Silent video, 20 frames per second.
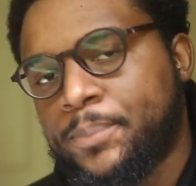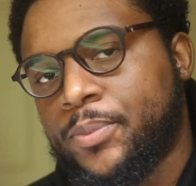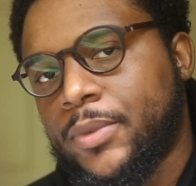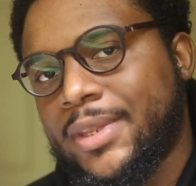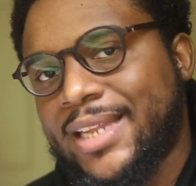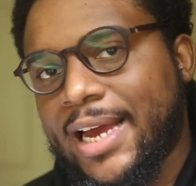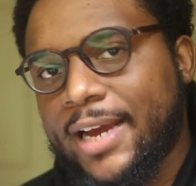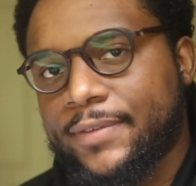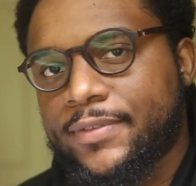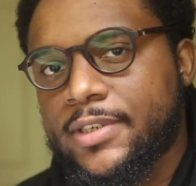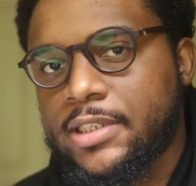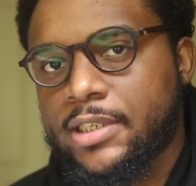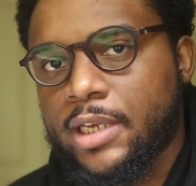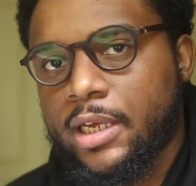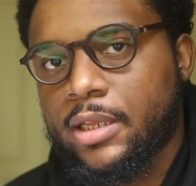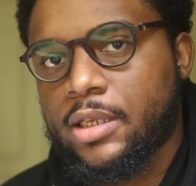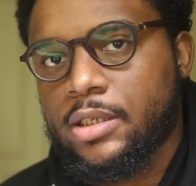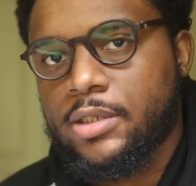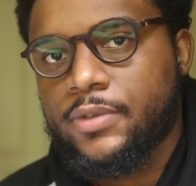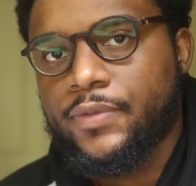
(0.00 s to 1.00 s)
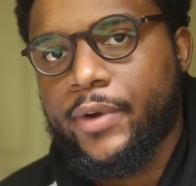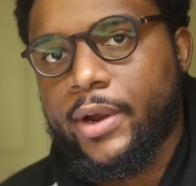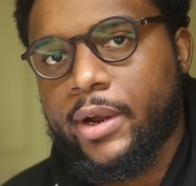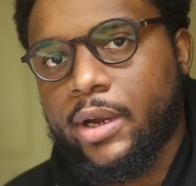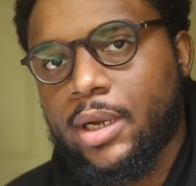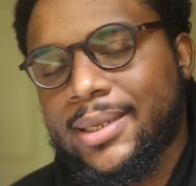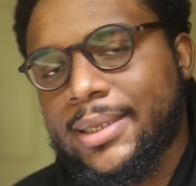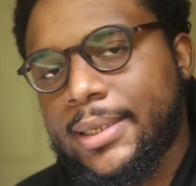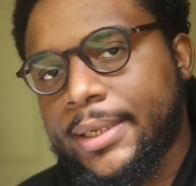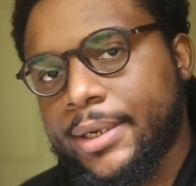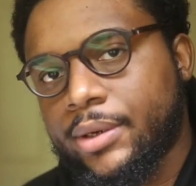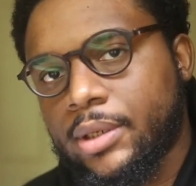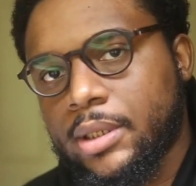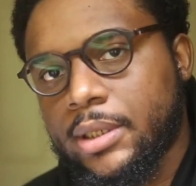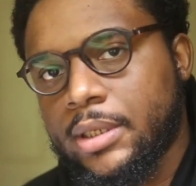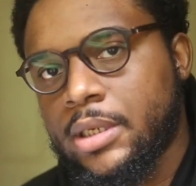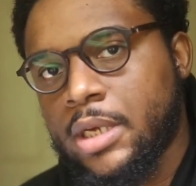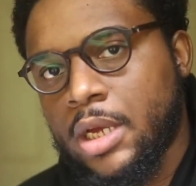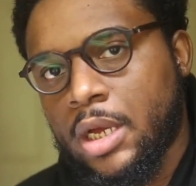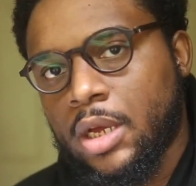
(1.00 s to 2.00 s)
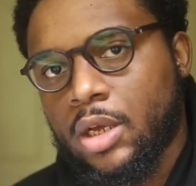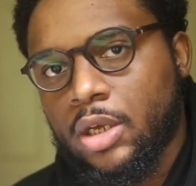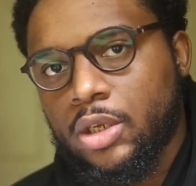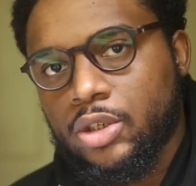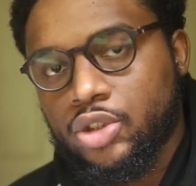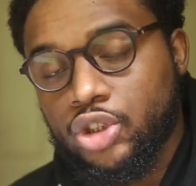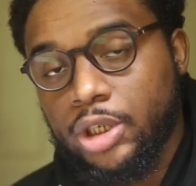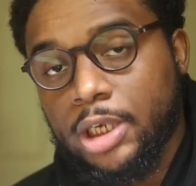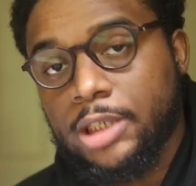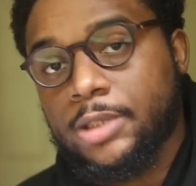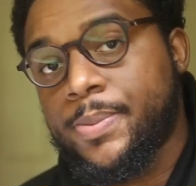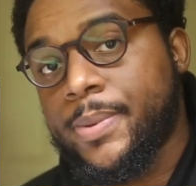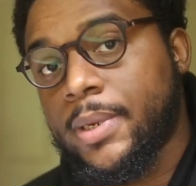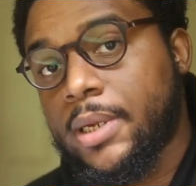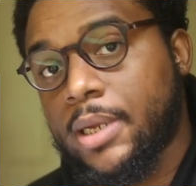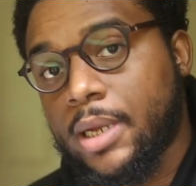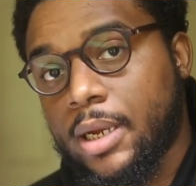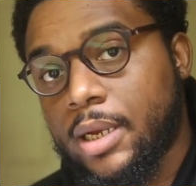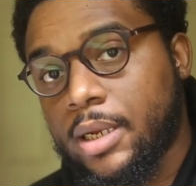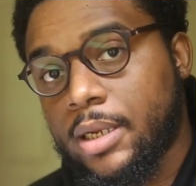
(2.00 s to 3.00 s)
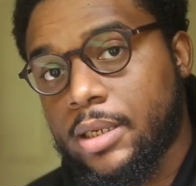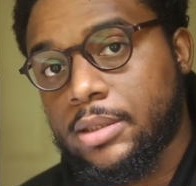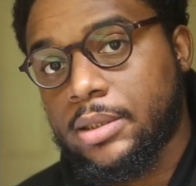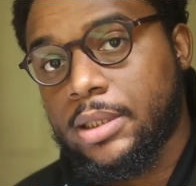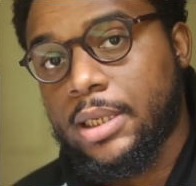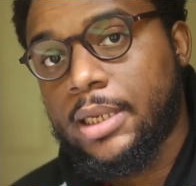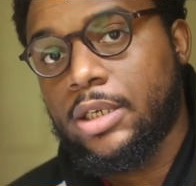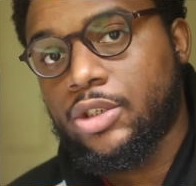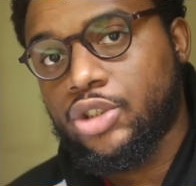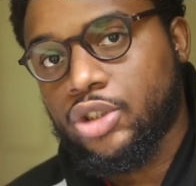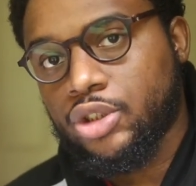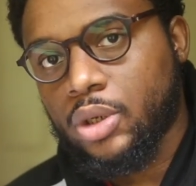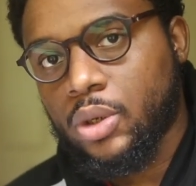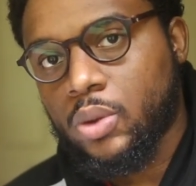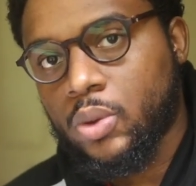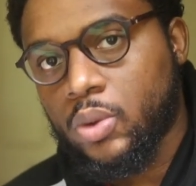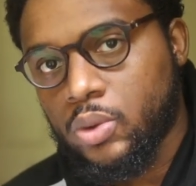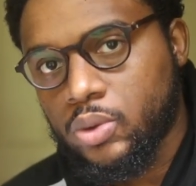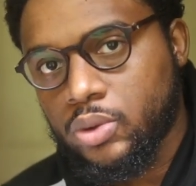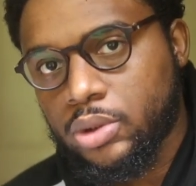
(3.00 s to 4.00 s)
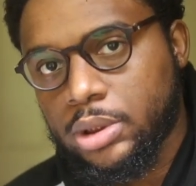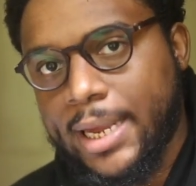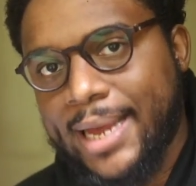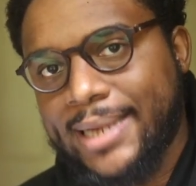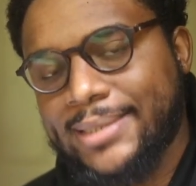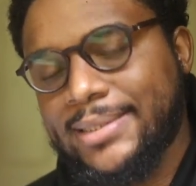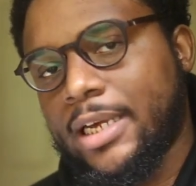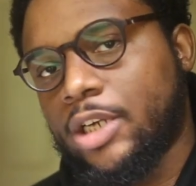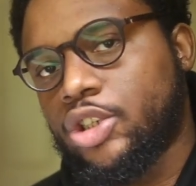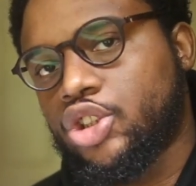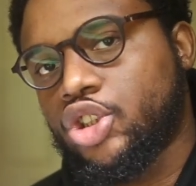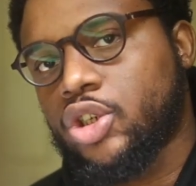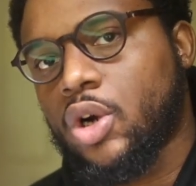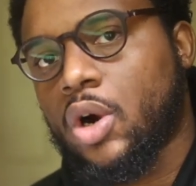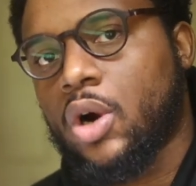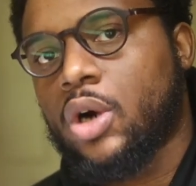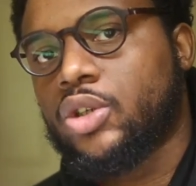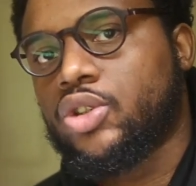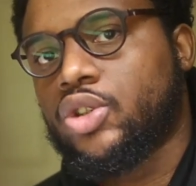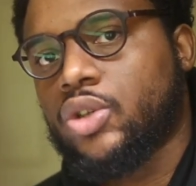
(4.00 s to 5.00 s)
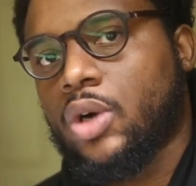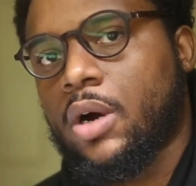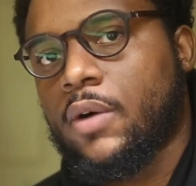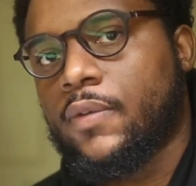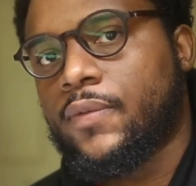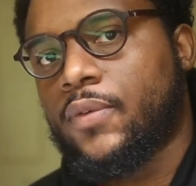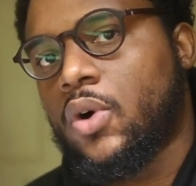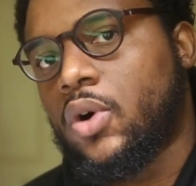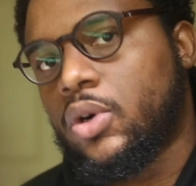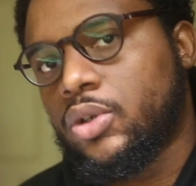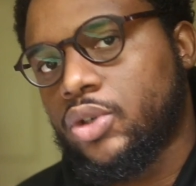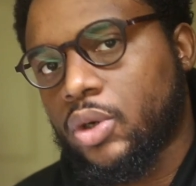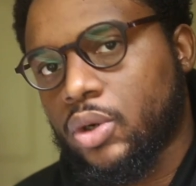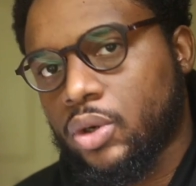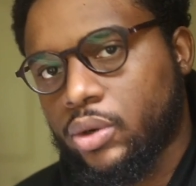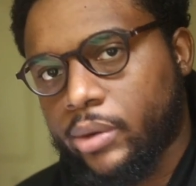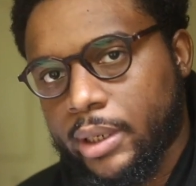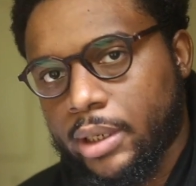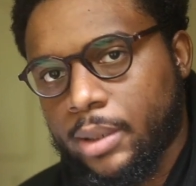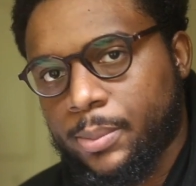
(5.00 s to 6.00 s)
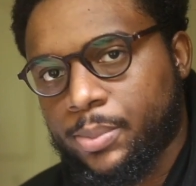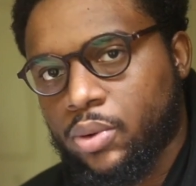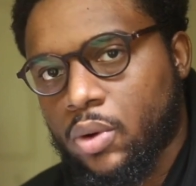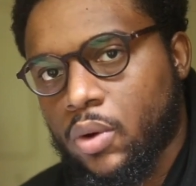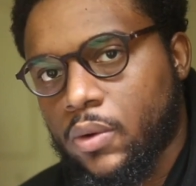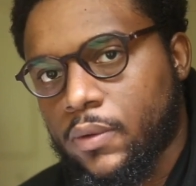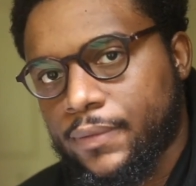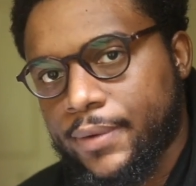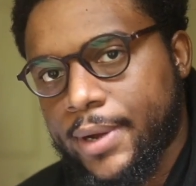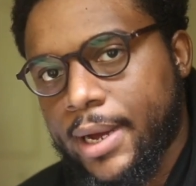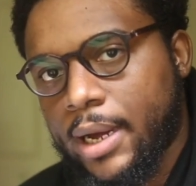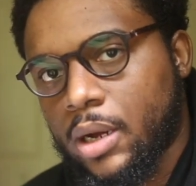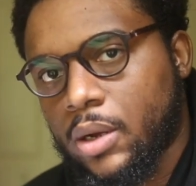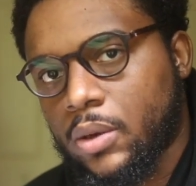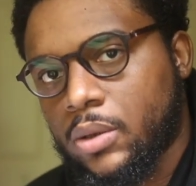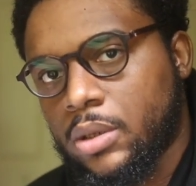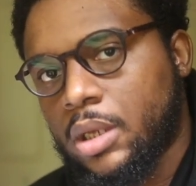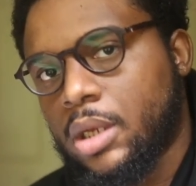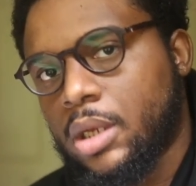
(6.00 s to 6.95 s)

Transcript: And I have to say this very clearly, just because it shows as a charge off on your credit profile